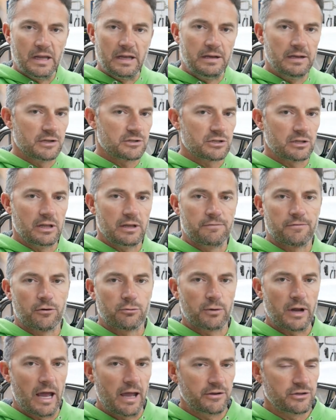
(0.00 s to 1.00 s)
initially for
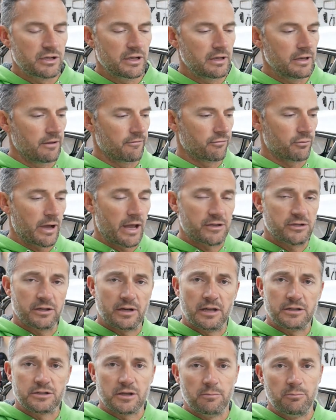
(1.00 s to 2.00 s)
Wratchet. If Wratchet
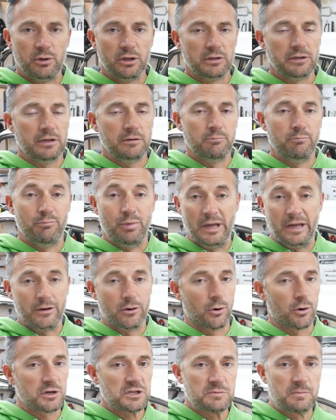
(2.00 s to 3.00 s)
ends up building big
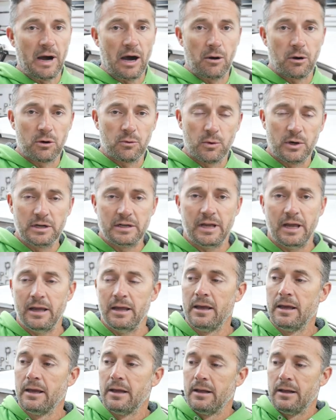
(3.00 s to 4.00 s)
horsepower one day